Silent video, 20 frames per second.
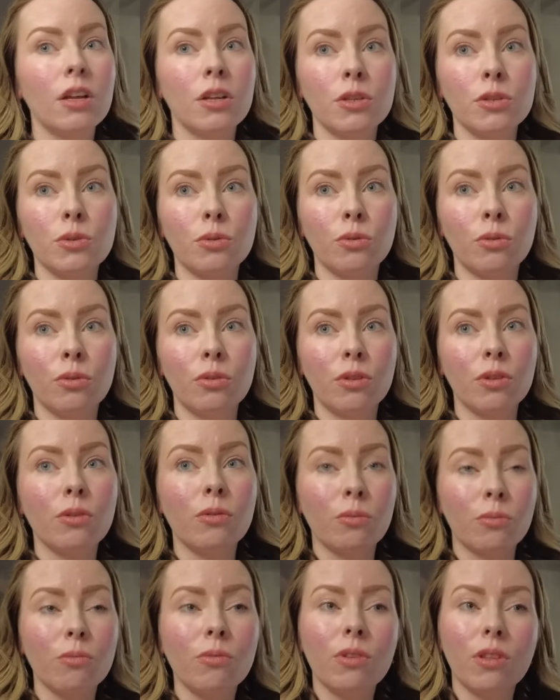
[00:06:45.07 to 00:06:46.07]

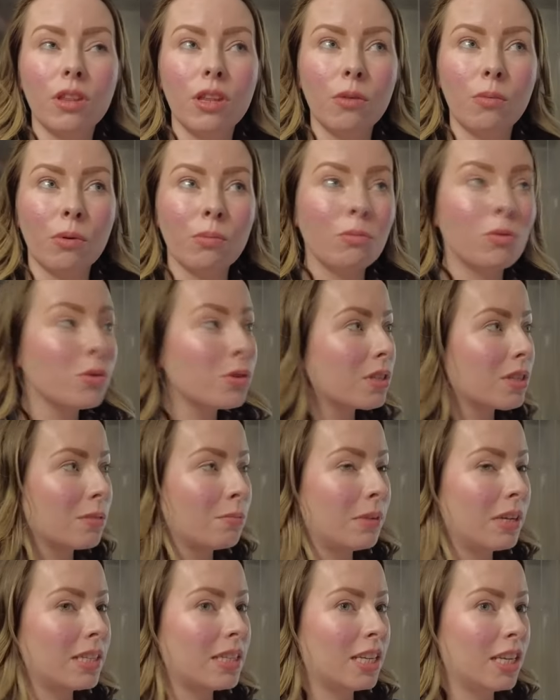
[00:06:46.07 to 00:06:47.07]
So they were mostly
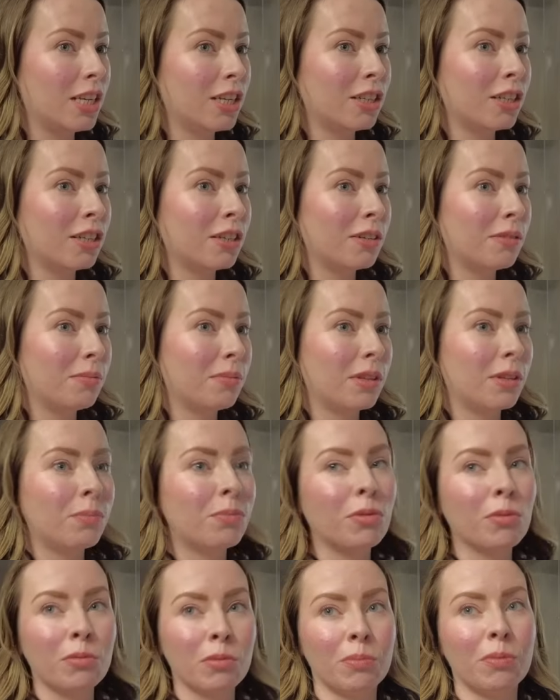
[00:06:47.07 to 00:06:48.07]
made here, but they
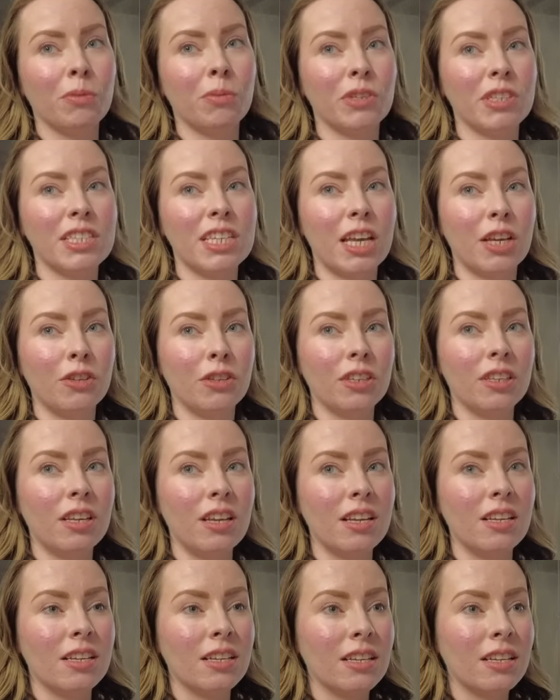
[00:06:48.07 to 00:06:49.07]
probably wouldn't tell you
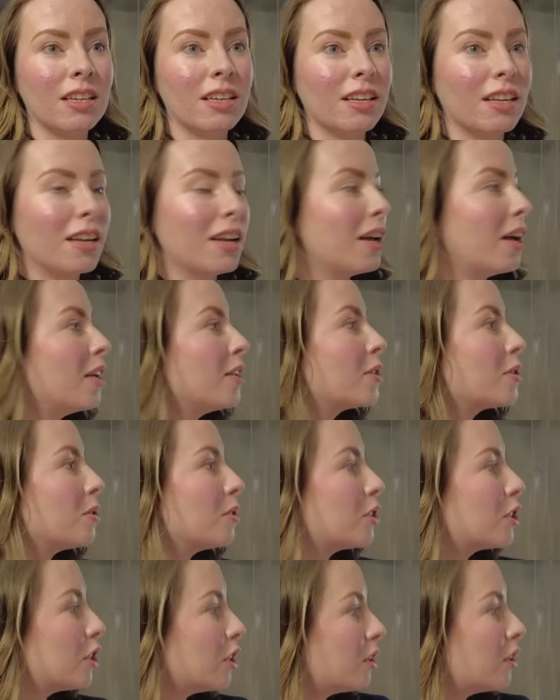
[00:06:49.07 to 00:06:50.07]
that. So
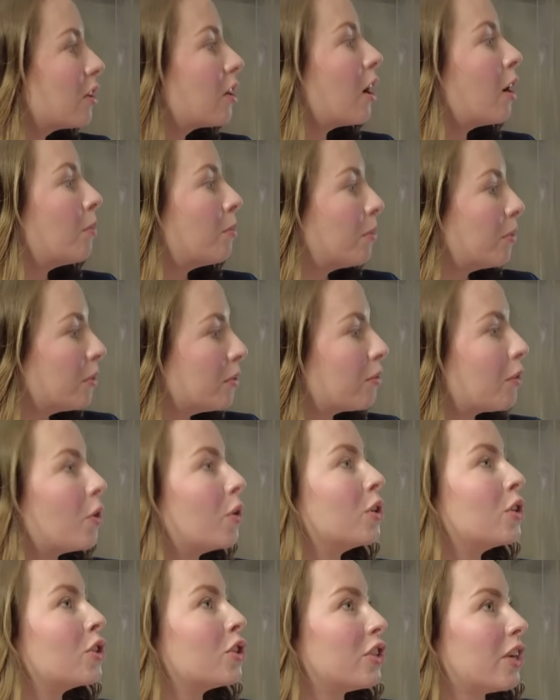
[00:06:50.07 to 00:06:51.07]
there's still a couple of
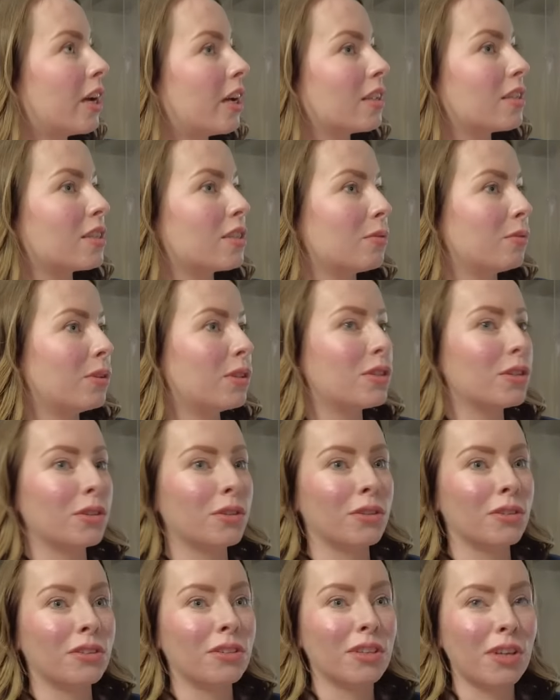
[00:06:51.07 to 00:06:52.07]
contracts that we
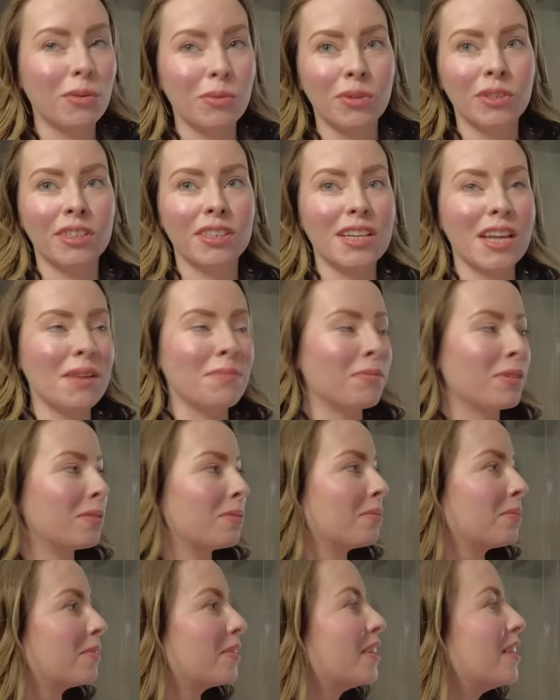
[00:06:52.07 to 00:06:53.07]
do. I won't name
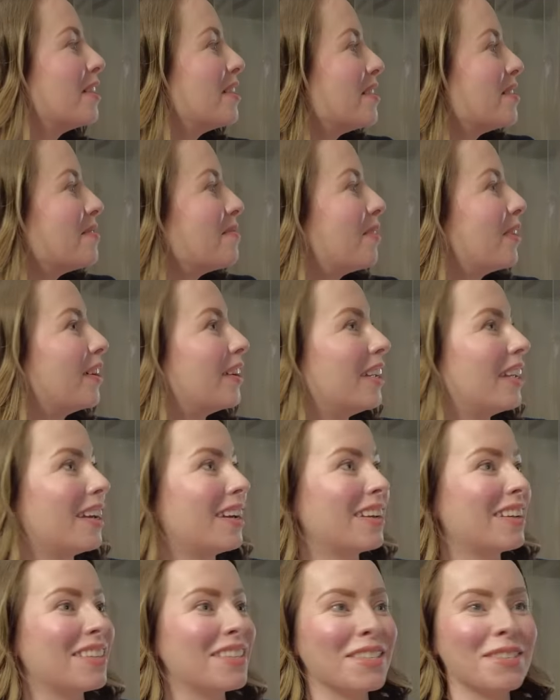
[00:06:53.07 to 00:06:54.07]
them, but
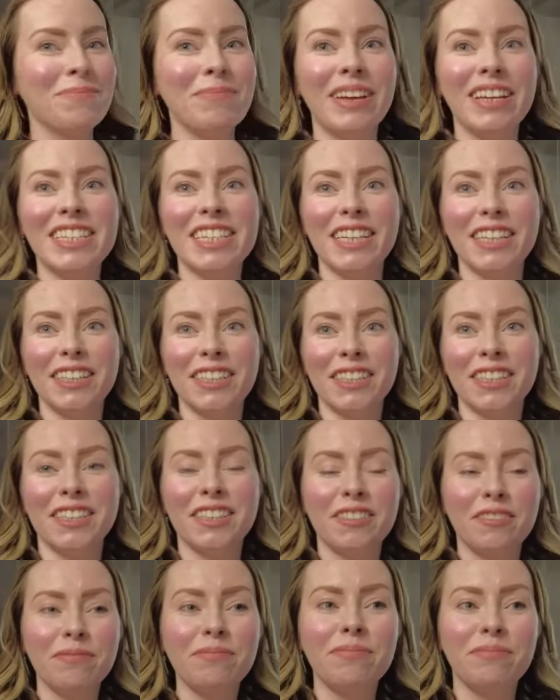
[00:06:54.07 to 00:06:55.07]
yeah, it's made here.
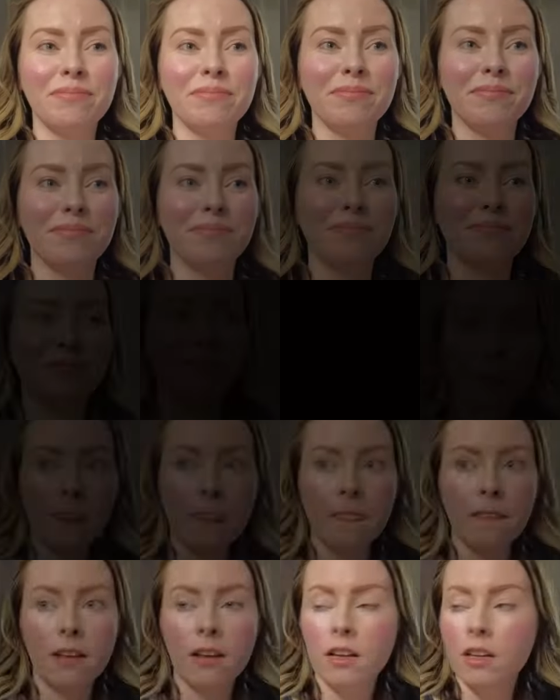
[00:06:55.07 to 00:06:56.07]
Mm-hmm.
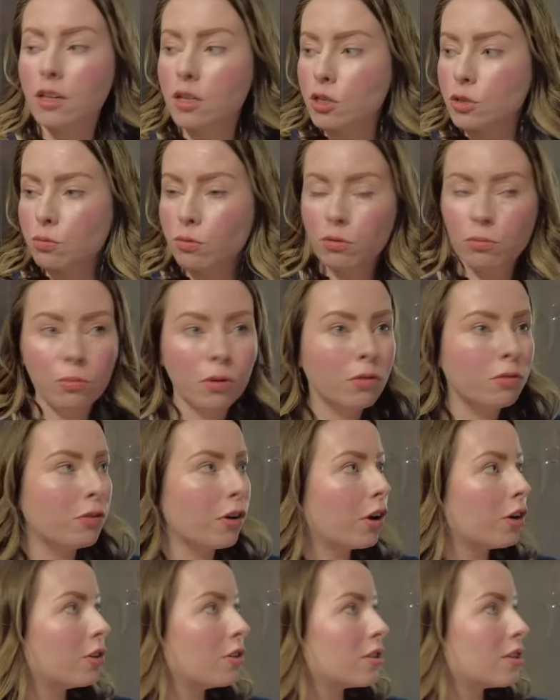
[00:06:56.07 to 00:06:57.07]
So we'll move
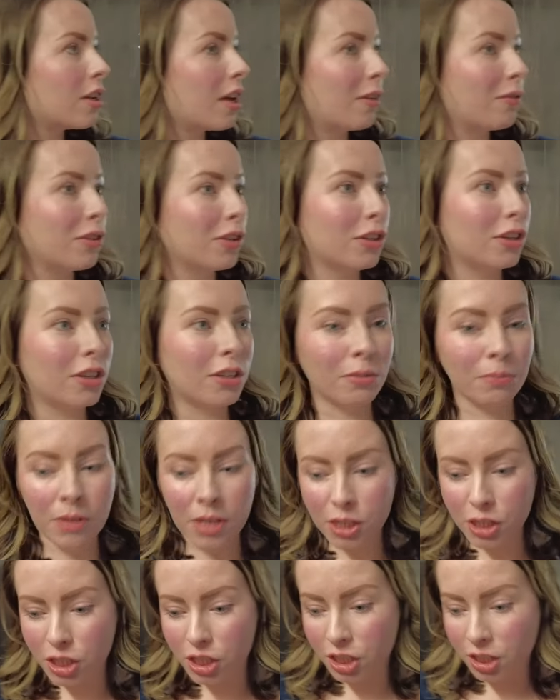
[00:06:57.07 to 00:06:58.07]
around, have a look at the
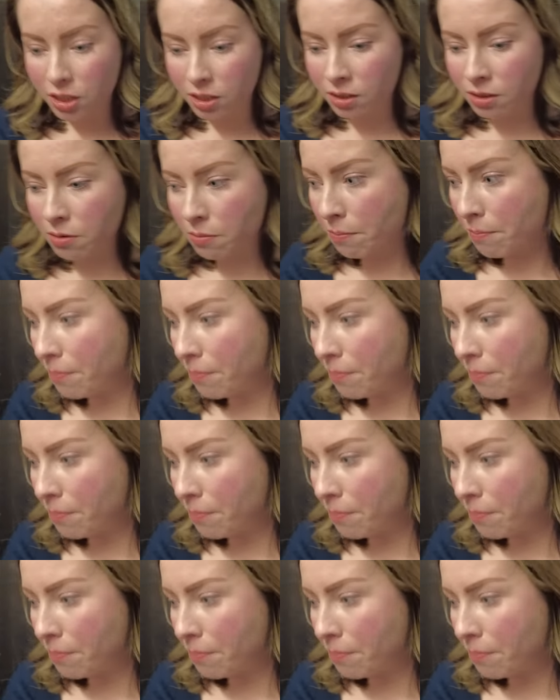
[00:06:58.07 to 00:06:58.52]
mash tun.